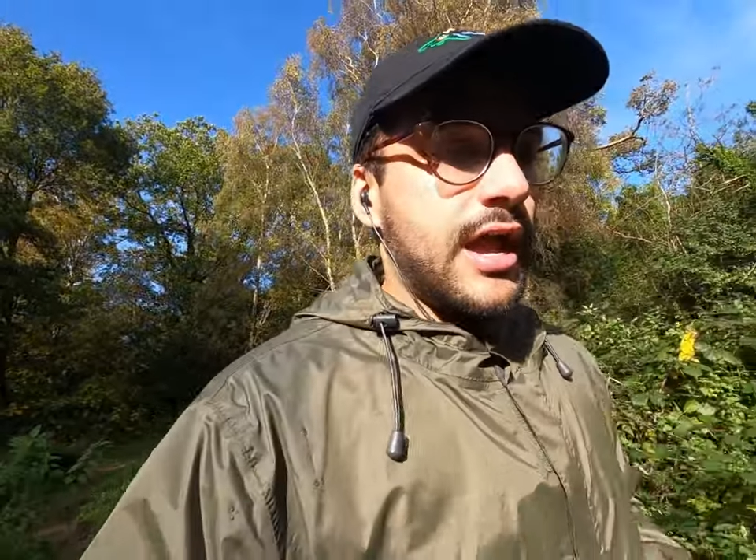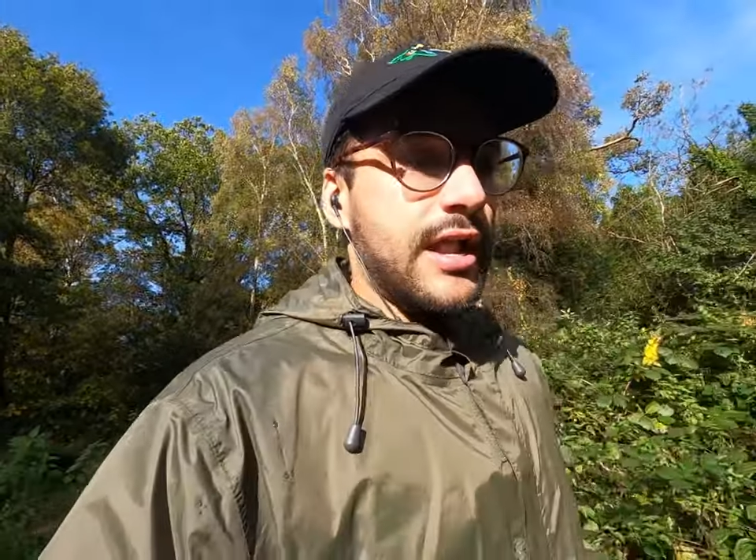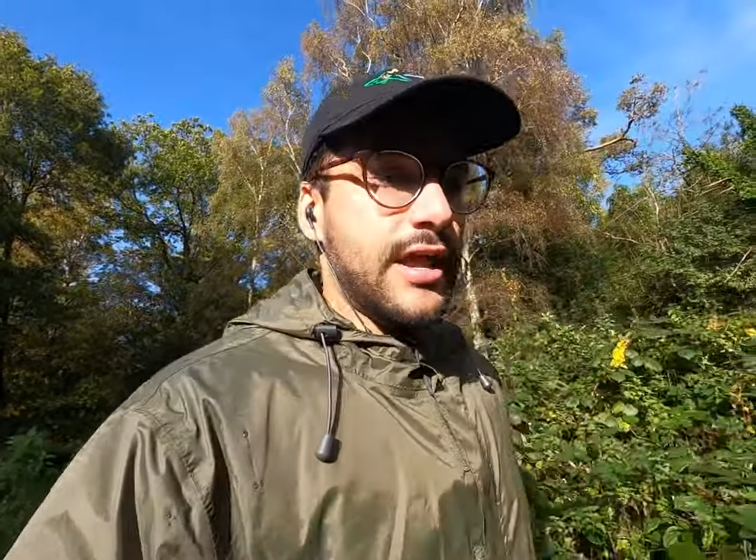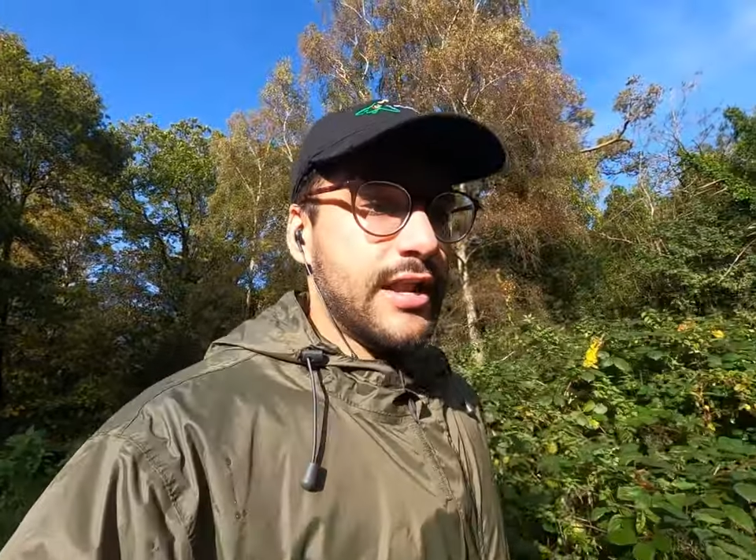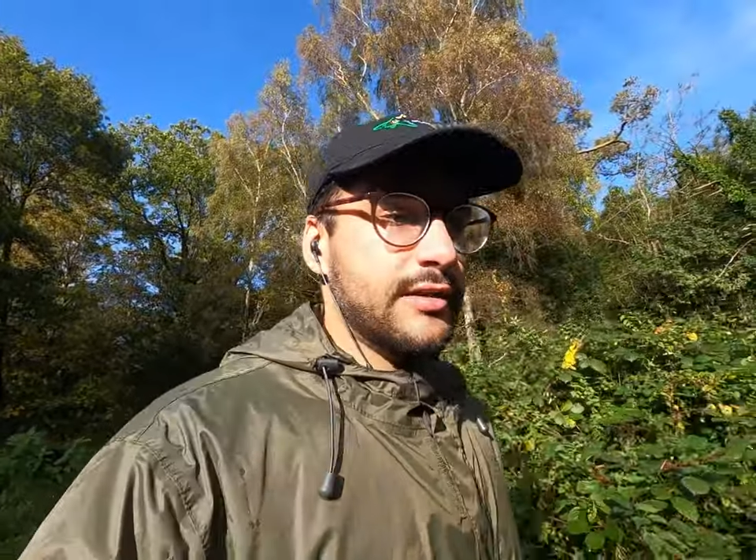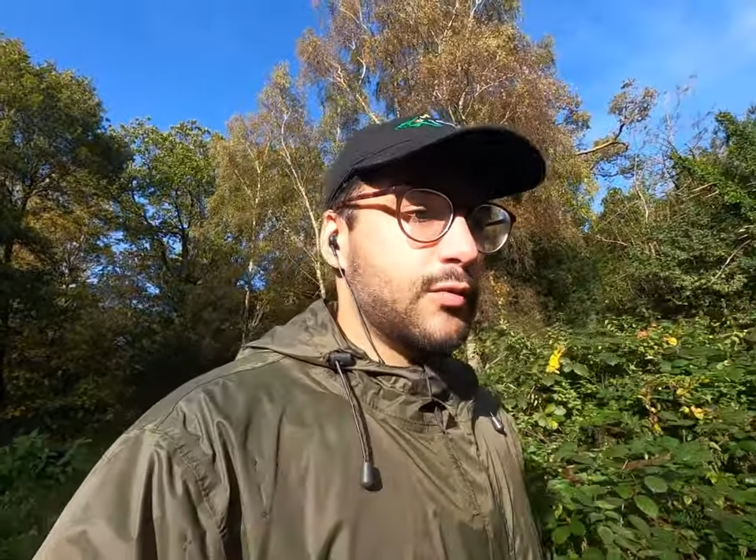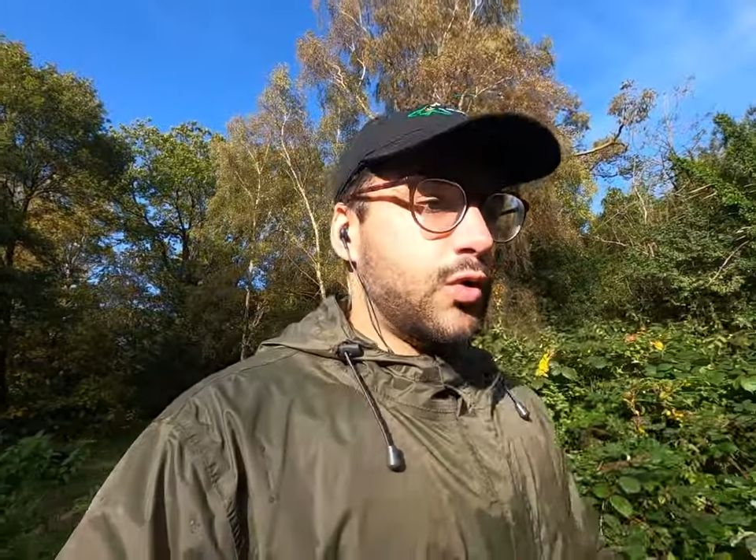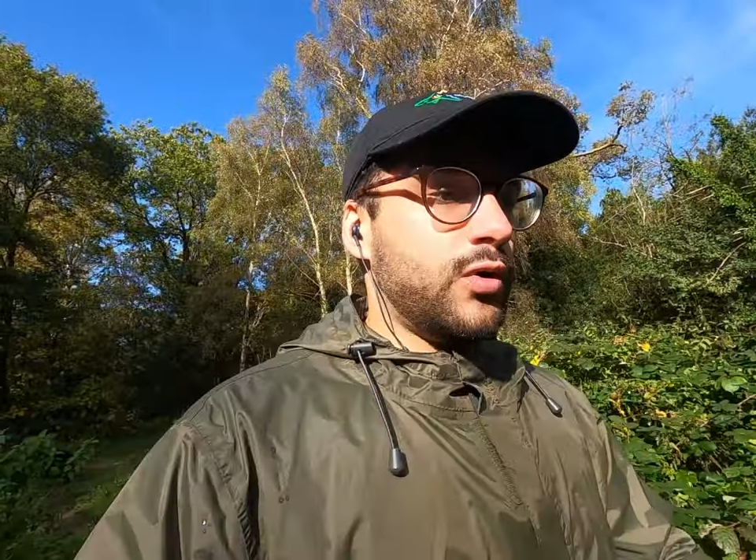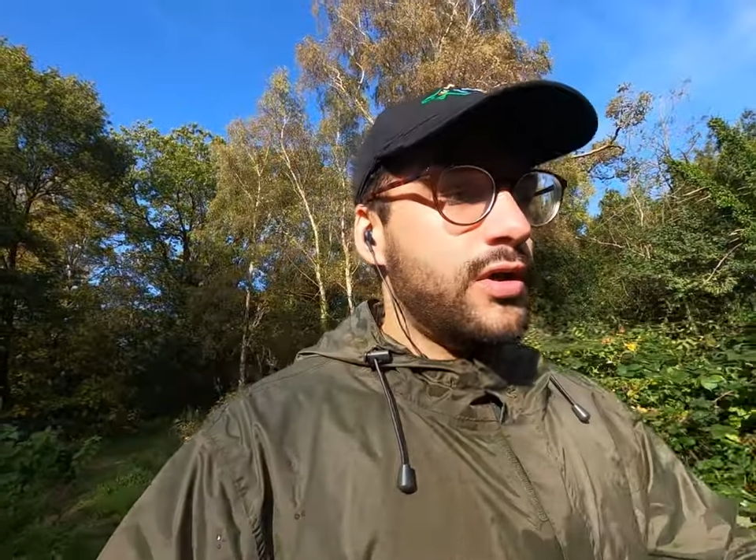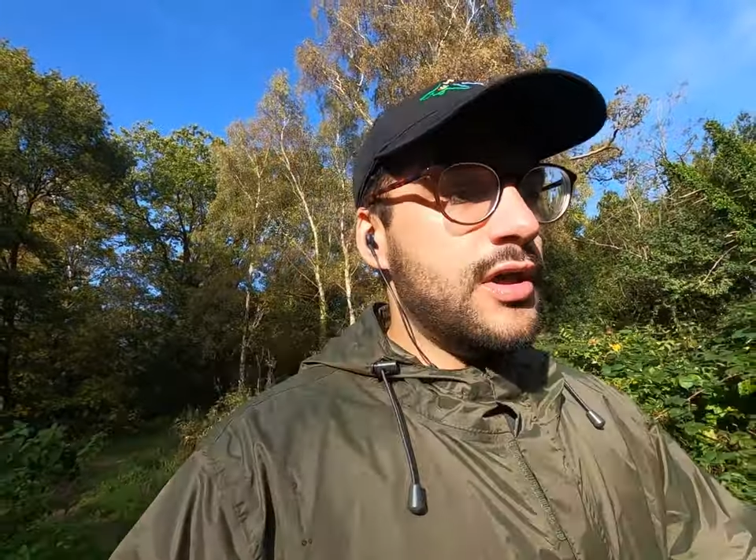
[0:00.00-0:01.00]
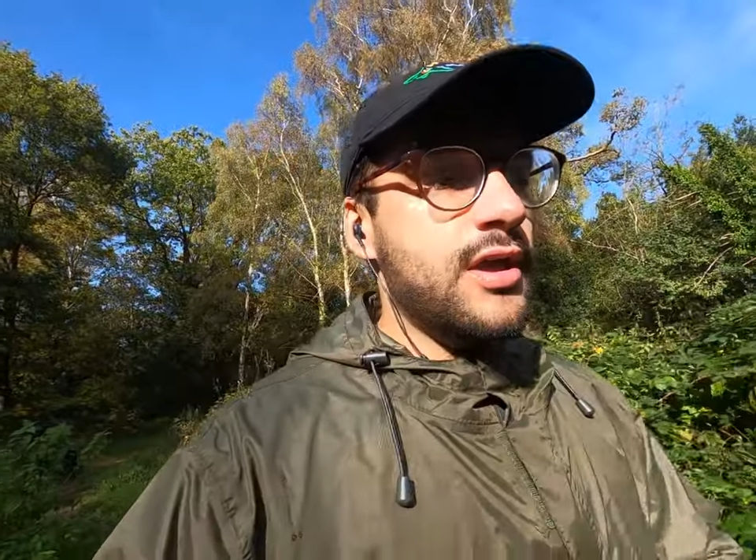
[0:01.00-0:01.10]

and any more,